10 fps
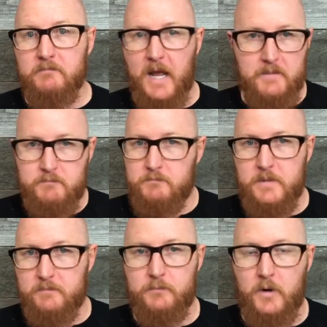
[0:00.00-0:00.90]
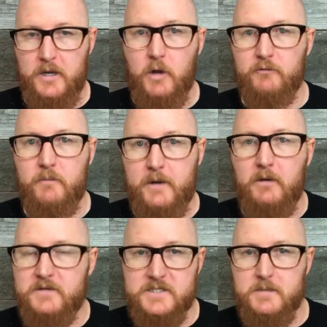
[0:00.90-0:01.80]
I am pretty known for
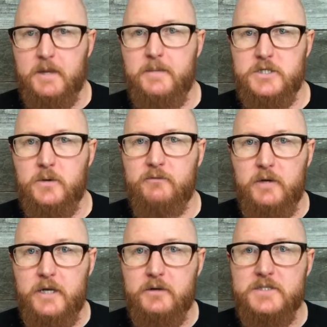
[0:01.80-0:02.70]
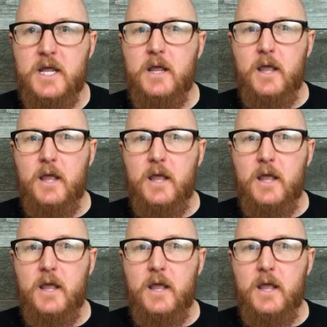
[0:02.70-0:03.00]
beer. This is something I've been doing for years,